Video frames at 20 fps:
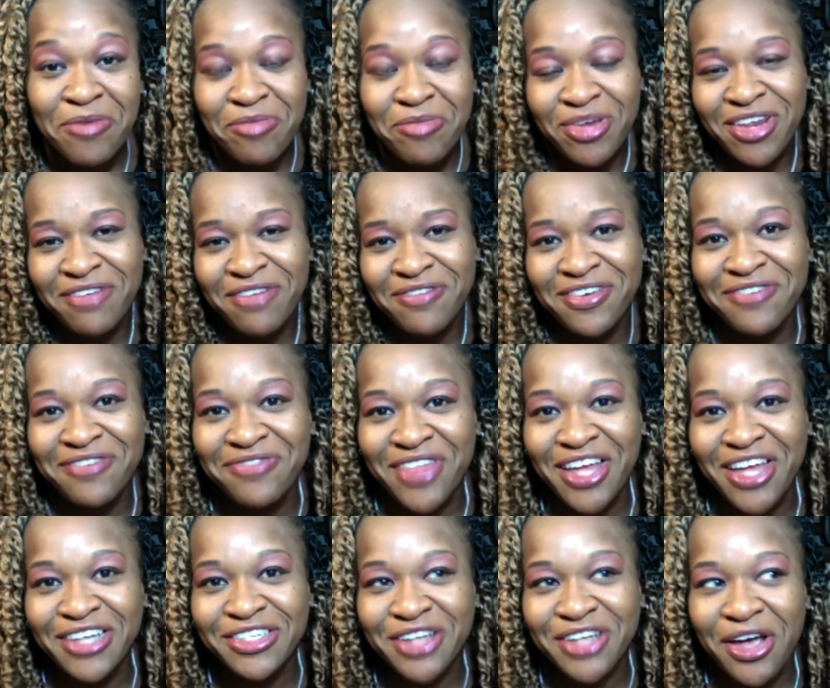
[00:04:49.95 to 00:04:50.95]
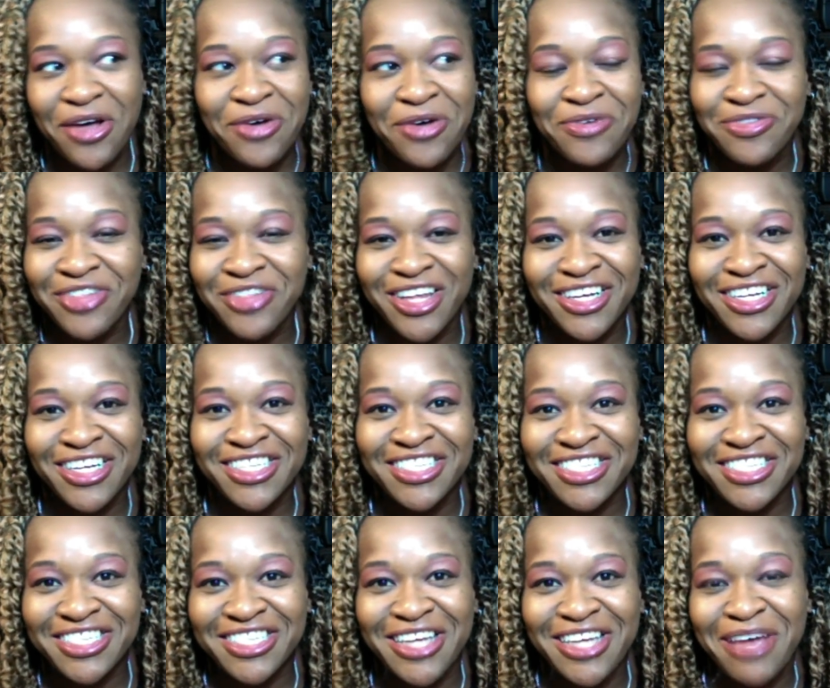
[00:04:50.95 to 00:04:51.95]
But even if they don't, that
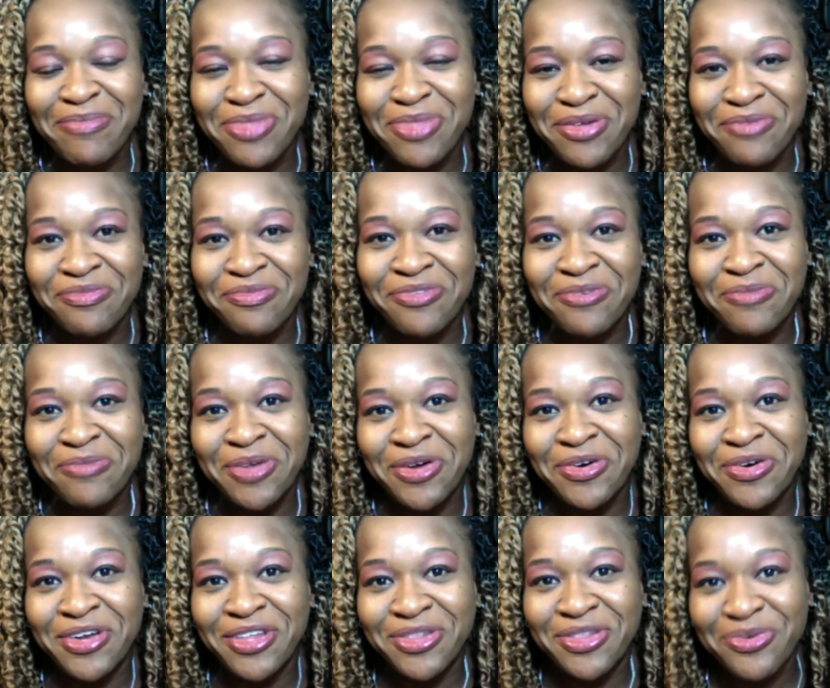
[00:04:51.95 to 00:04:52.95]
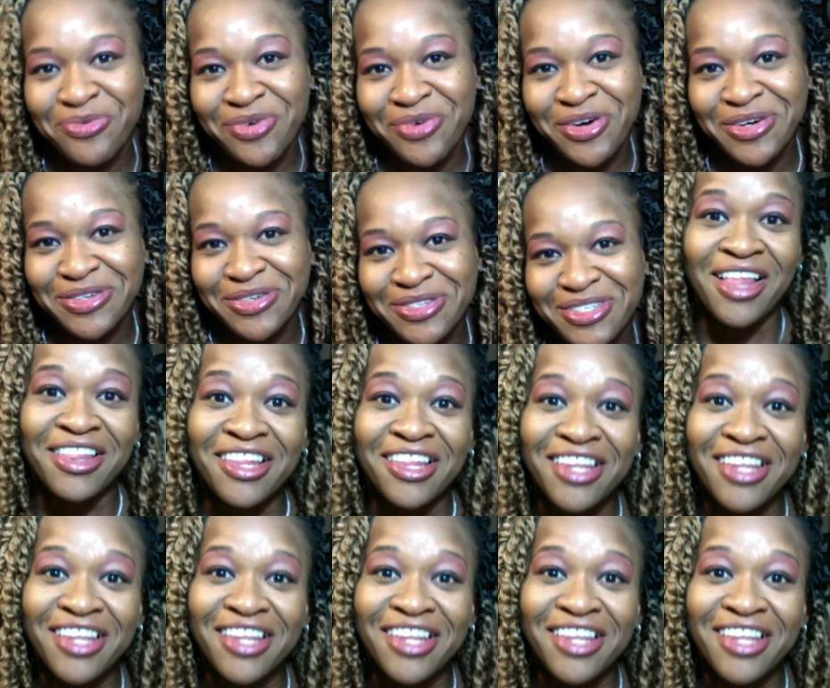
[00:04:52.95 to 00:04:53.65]
doesn't stop them from learning the words.